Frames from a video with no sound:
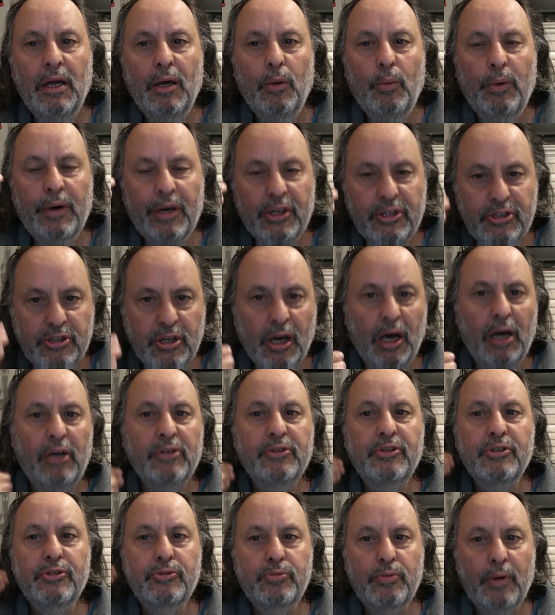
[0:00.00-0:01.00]
when a
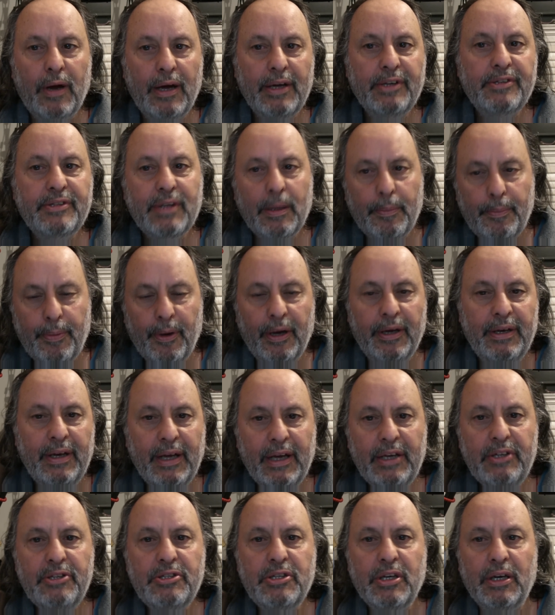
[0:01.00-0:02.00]
child is raised up by
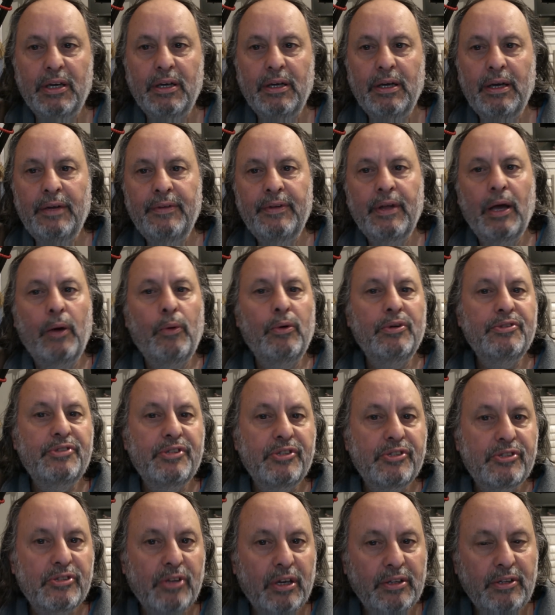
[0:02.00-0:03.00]
nature and no one's
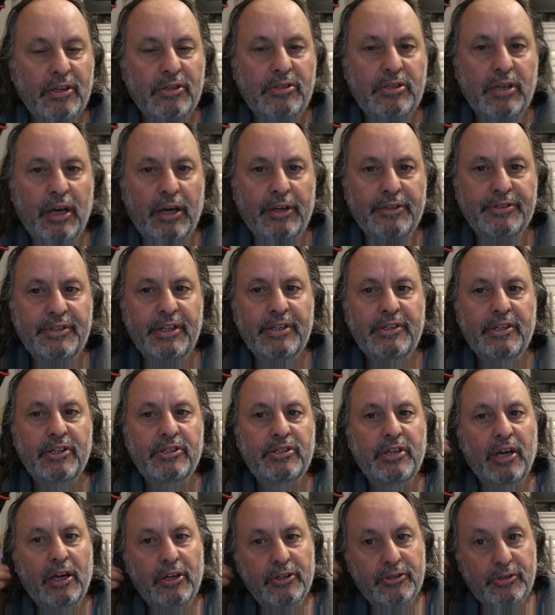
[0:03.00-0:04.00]
inside the child's head, the
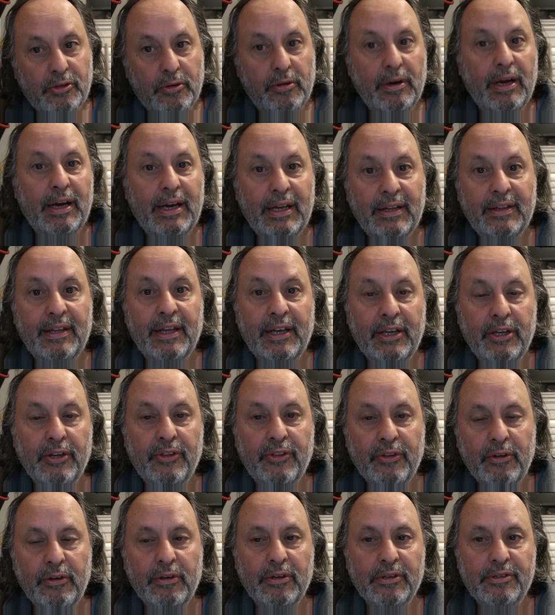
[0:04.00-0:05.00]
child is creating their
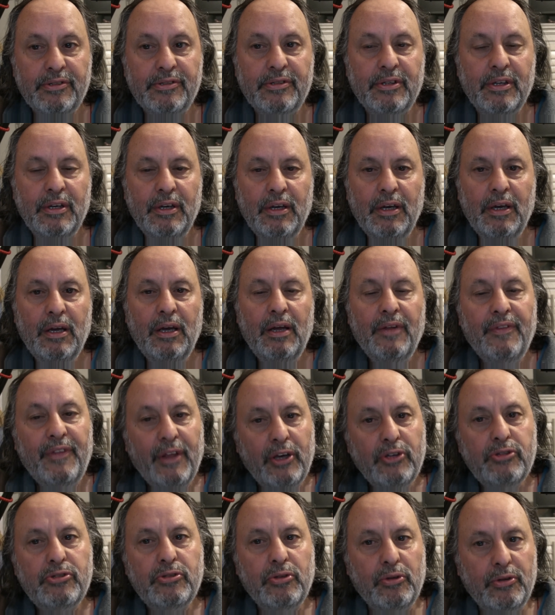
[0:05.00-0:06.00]
thoughts.
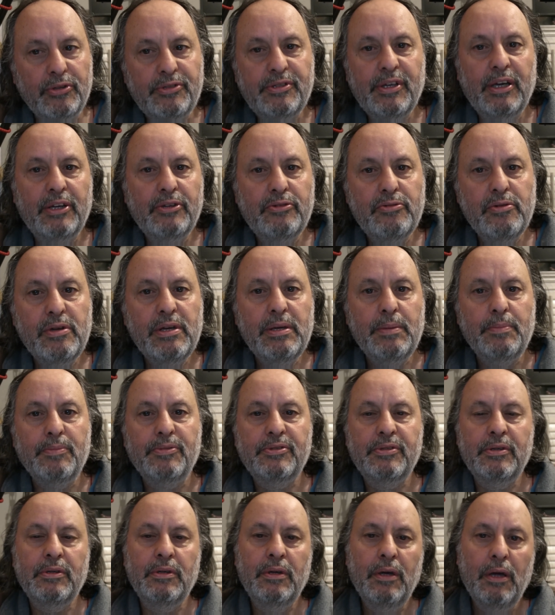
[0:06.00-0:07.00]
Those thoughts are
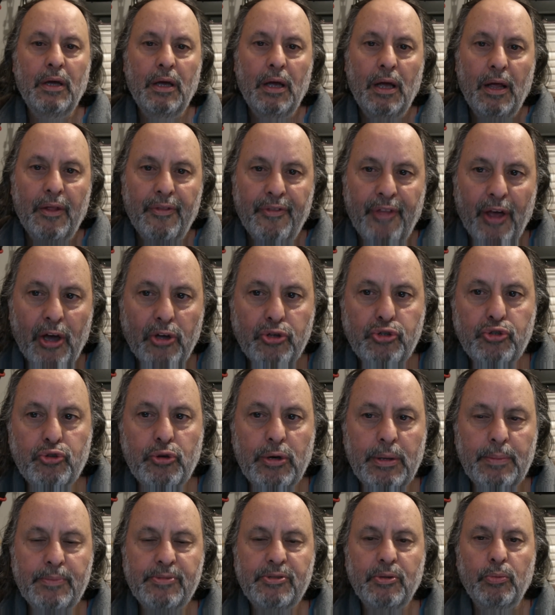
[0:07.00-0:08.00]
dreams, and those
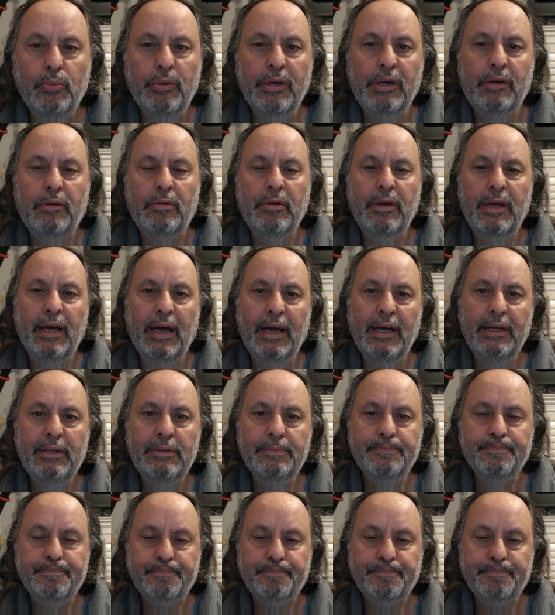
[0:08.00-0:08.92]
dreams that we create,